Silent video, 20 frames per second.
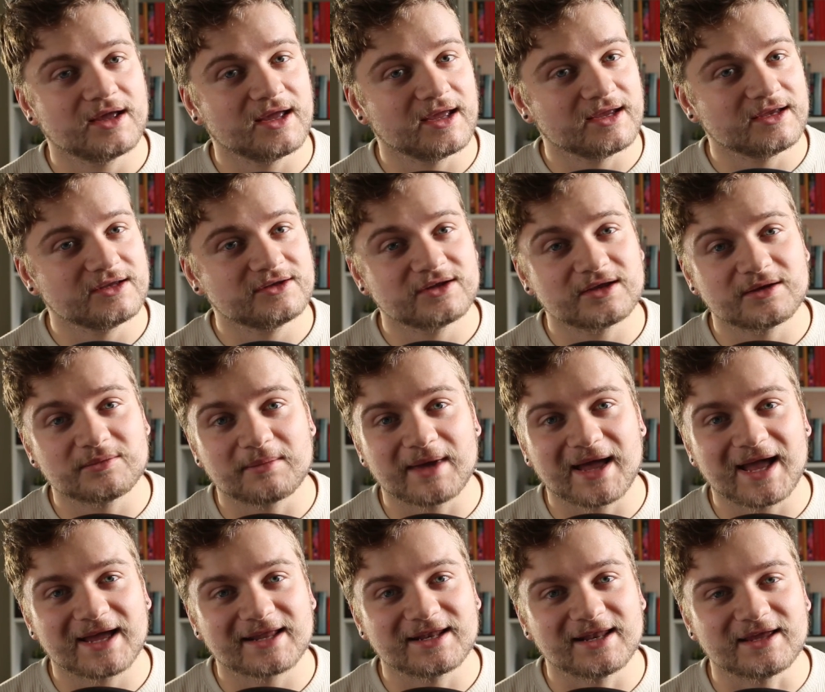Eating
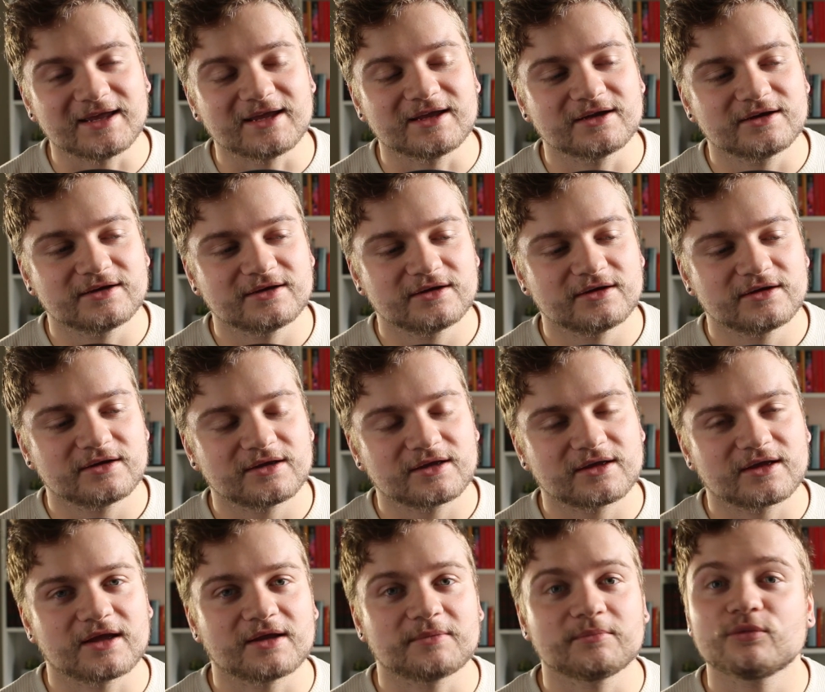badly
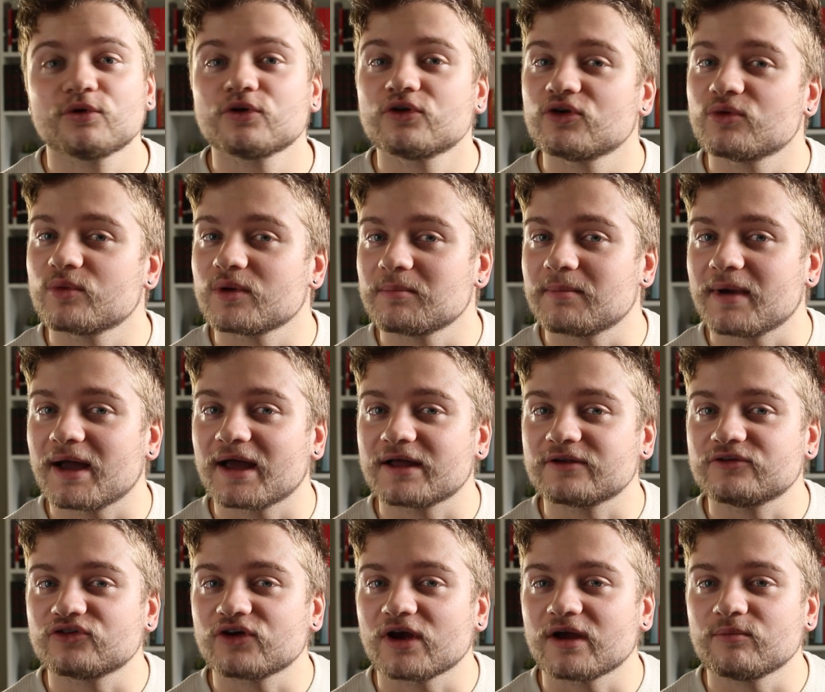can put you in
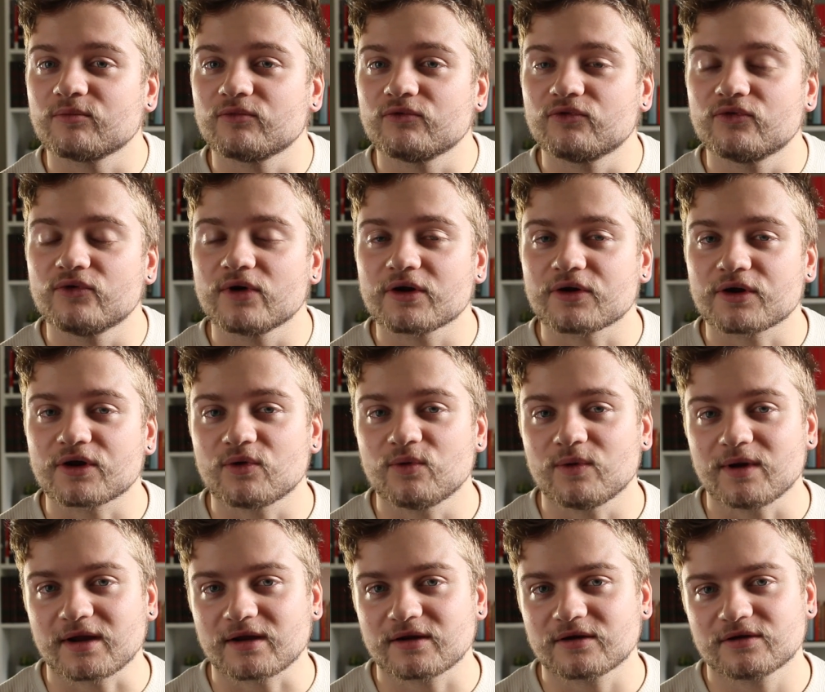bad shape very
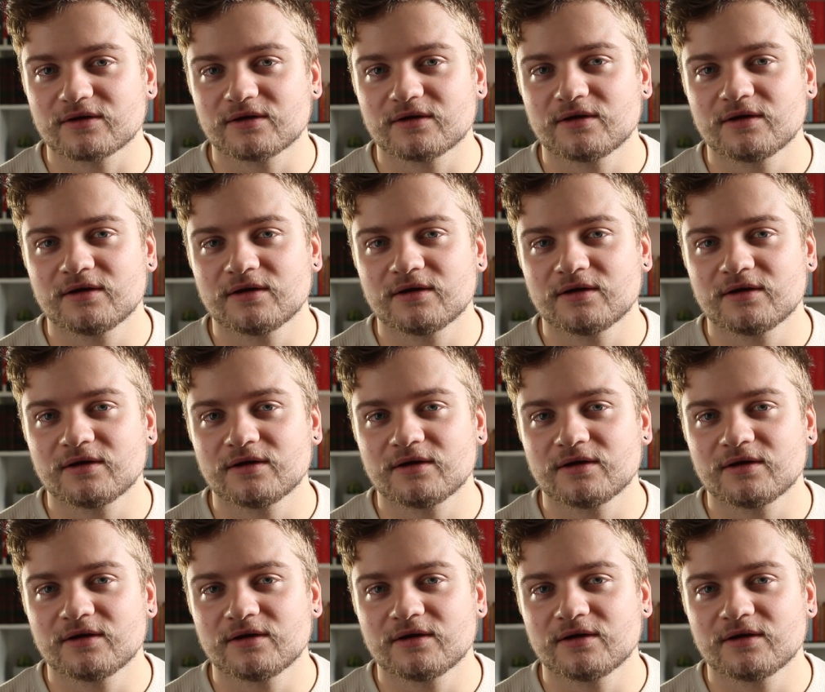quick,